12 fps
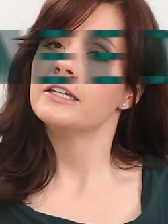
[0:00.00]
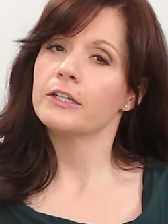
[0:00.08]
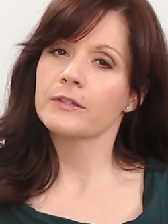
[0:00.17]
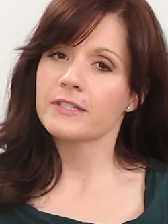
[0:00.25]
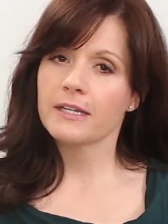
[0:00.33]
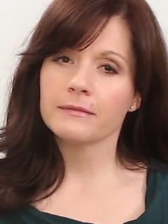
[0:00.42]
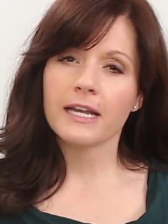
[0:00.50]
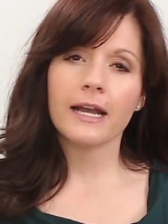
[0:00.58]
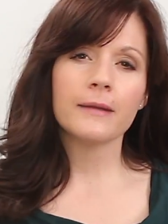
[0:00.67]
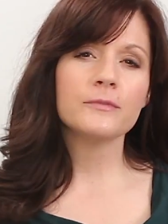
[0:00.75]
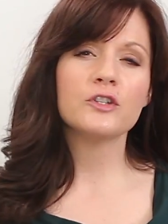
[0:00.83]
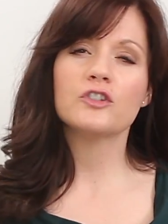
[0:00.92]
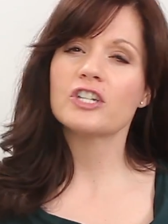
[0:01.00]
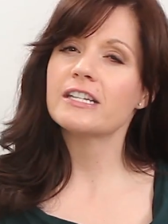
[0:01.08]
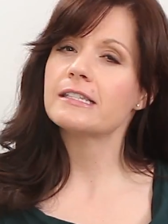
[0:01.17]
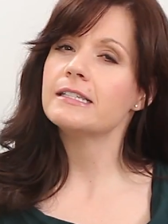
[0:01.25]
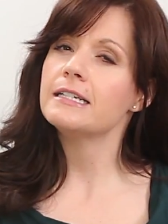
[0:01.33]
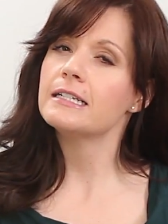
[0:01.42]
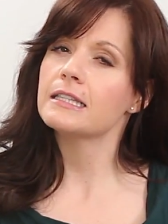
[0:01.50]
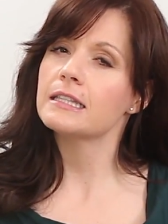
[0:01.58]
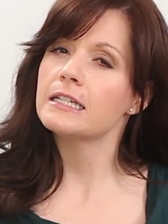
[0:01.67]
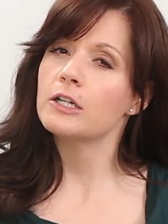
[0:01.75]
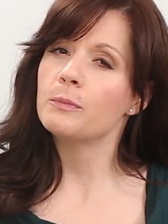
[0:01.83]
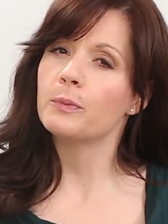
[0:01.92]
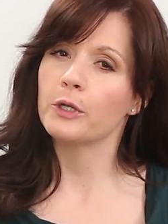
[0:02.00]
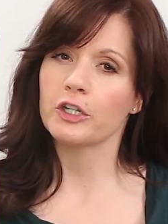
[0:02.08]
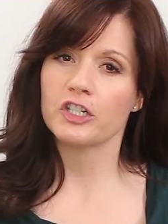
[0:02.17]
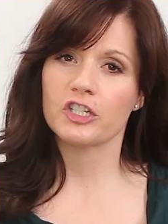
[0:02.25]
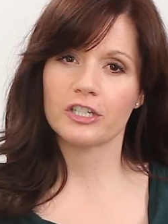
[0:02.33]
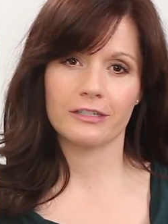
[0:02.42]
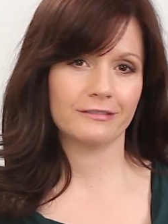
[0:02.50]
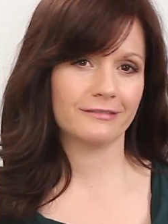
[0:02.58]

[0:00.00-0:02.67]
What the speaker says: You know, sometimes you just need a little push.